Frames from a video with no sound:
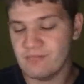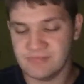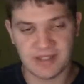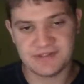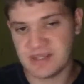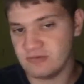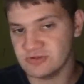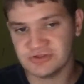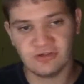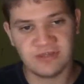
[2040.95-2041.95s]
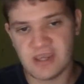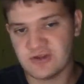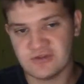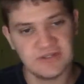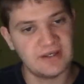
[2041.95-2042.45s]
Not saying which
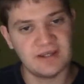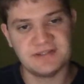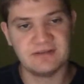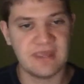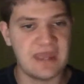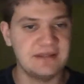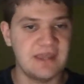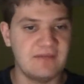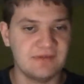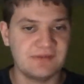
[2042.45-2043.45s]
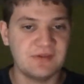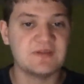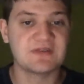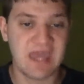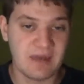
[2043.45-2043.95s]
locations yet until everything
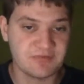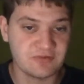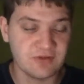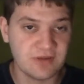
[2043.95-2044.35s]
is absolutely